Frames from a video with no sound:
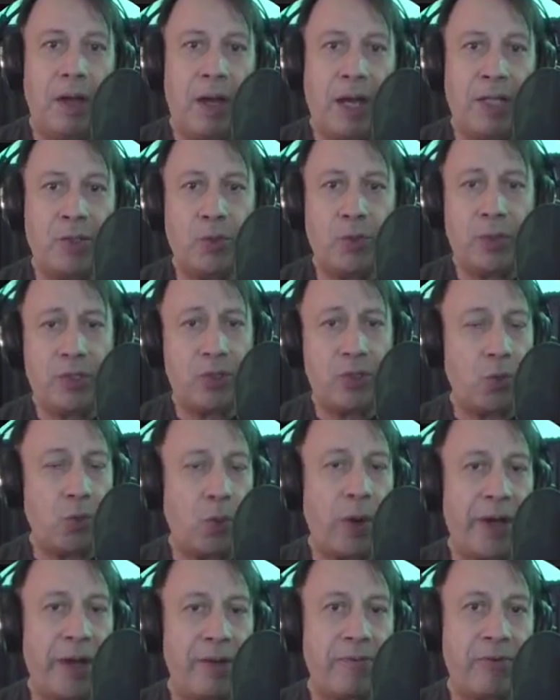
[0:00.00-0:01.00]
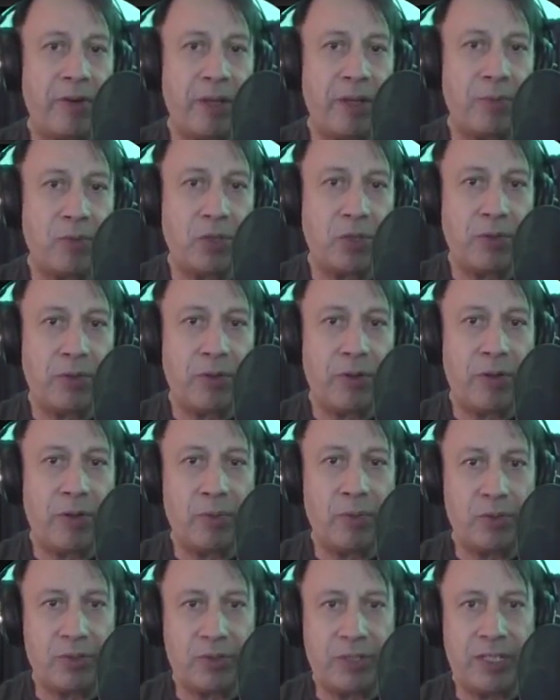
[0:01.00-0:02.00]
I switched to wireframe so you're
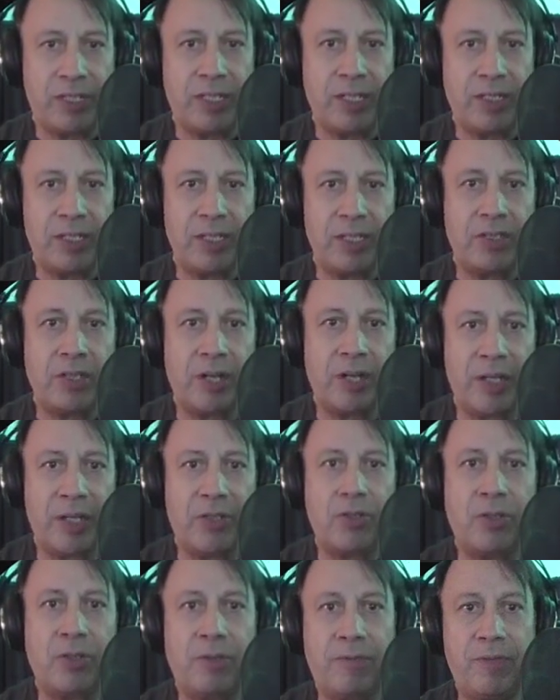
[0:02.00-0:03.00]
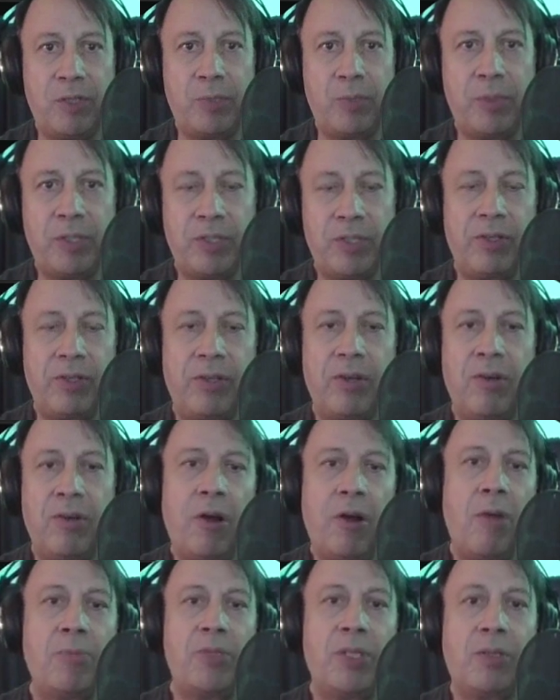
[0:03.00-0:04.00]
able to see the tessellation of this particular
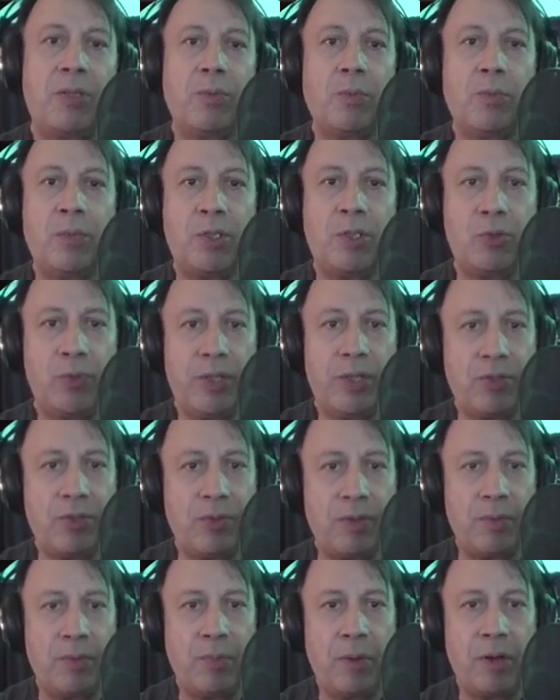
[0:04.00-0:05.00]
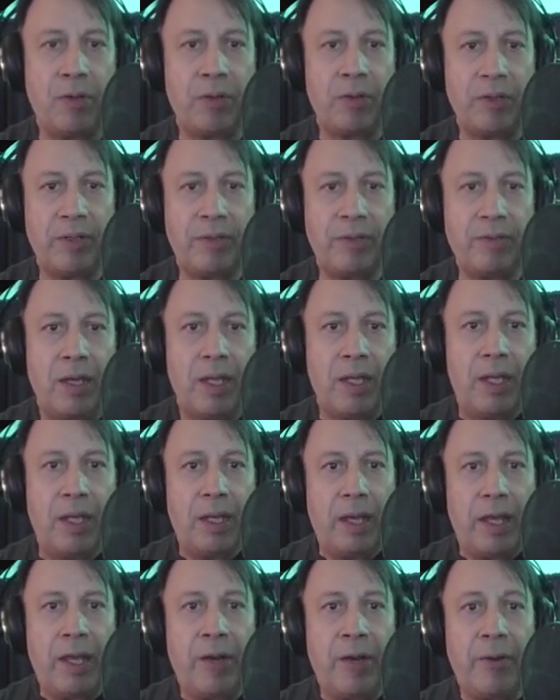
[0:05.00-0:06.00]
object. We switch to the modeling
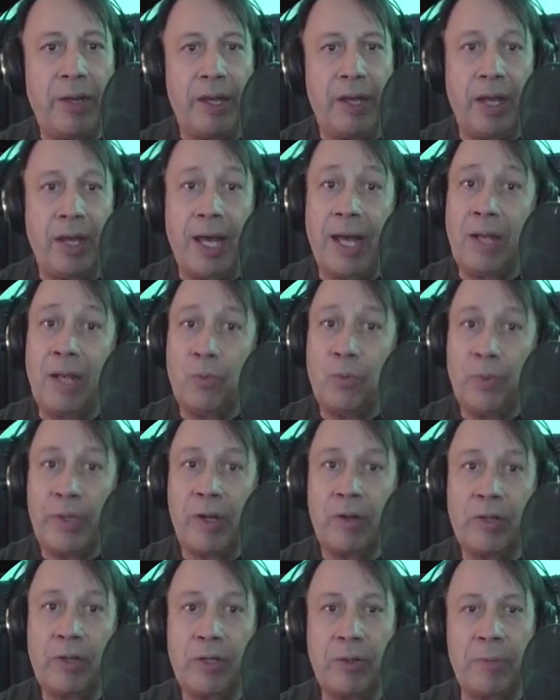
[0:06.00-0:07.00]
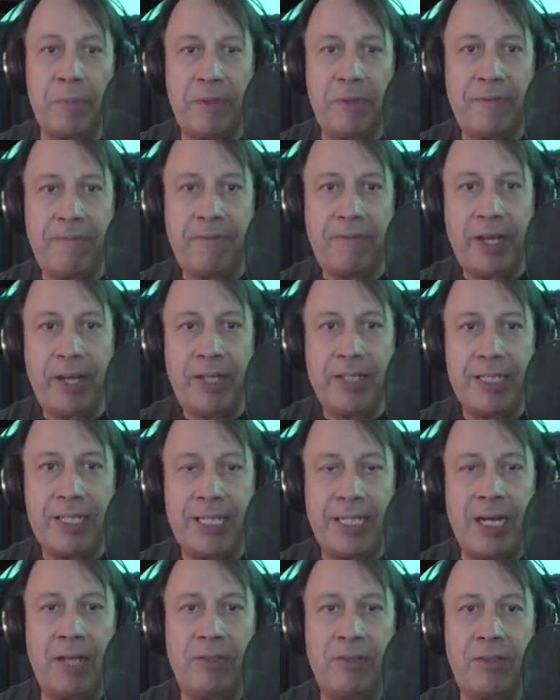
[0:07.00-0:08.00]
area and we are going to be
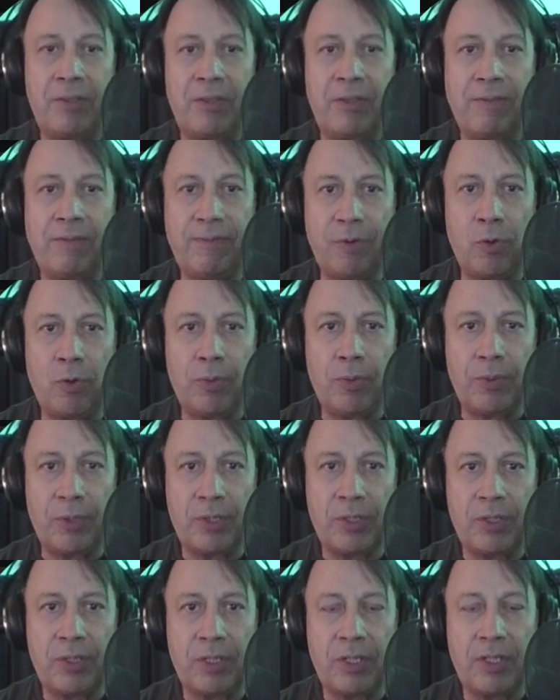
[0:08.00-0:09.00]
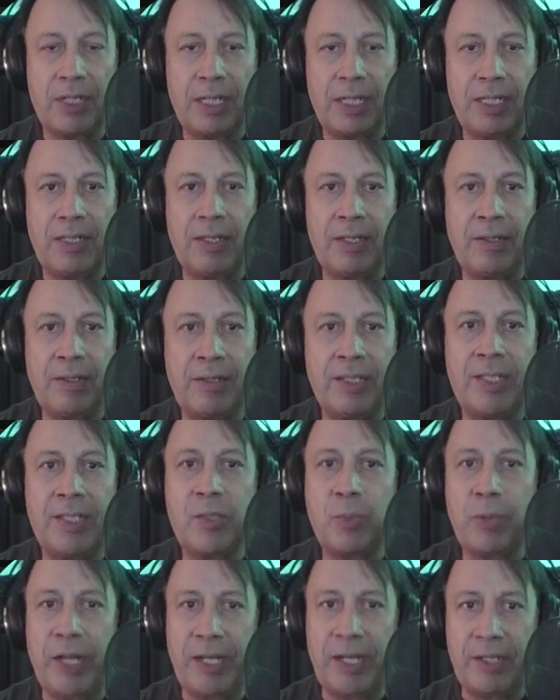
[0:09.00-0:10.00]
finding under the formers the
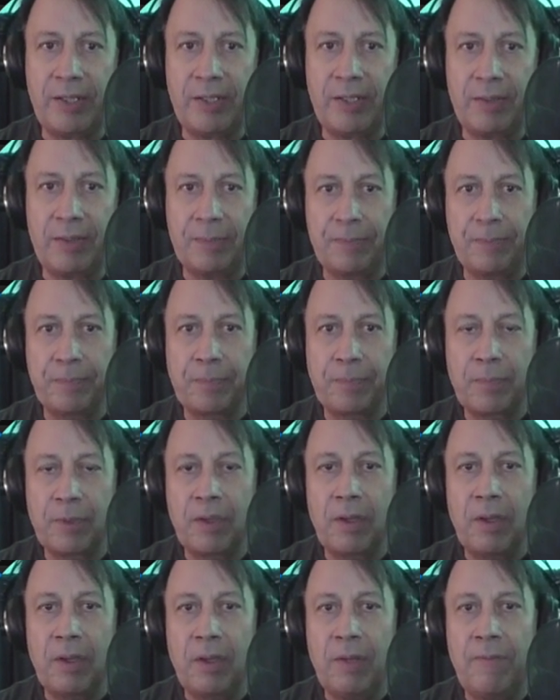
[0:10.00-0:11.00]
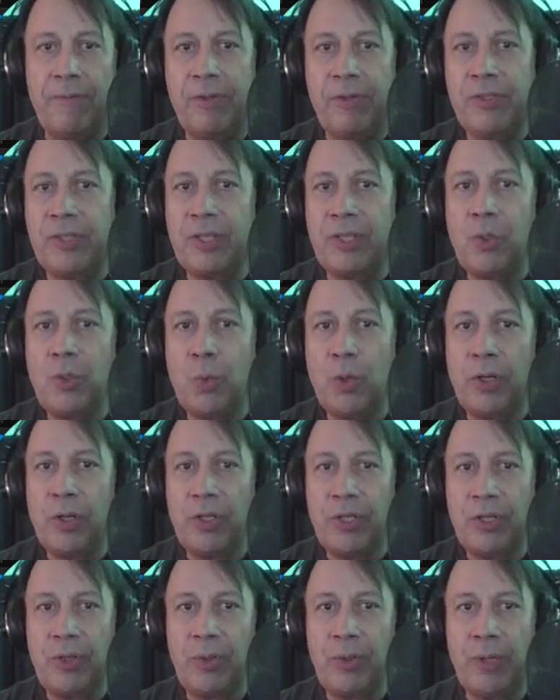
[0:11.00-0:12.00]
displays. First thing you want to
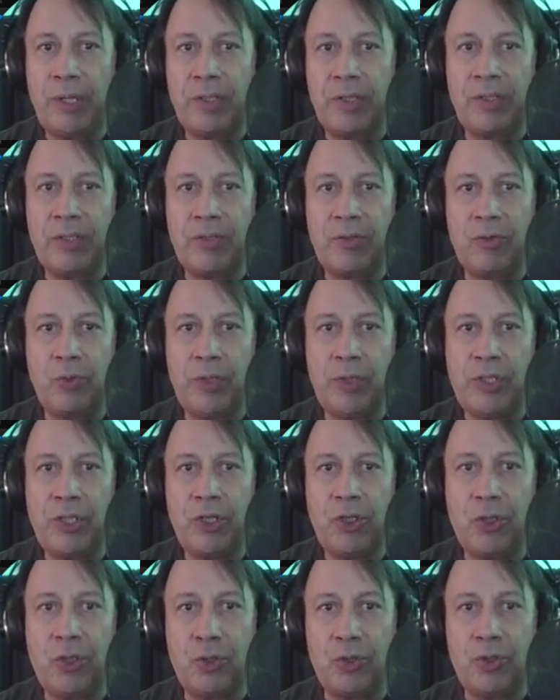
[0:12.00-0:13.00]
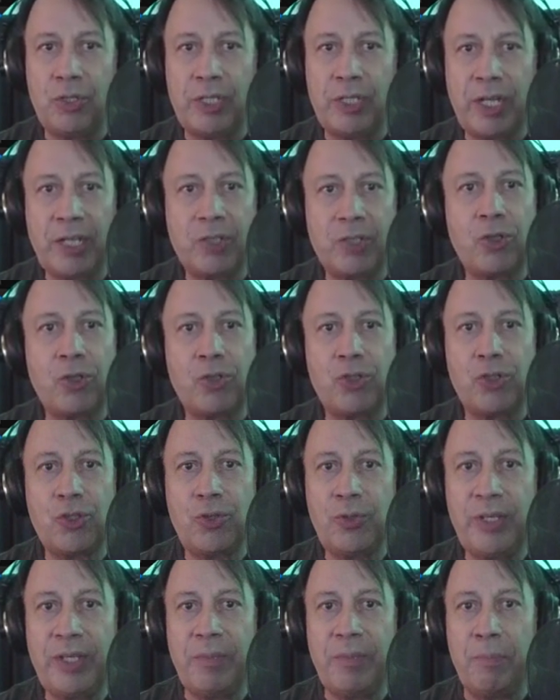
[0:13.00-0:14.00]
do is switch it to texture
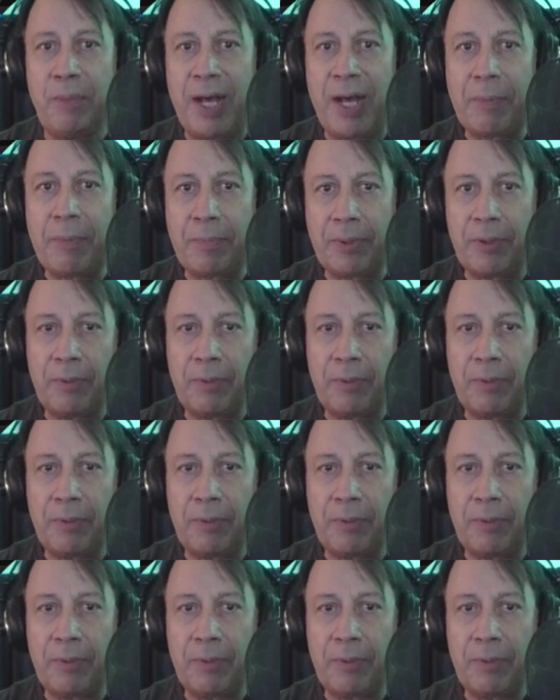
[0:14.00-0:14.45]
2D map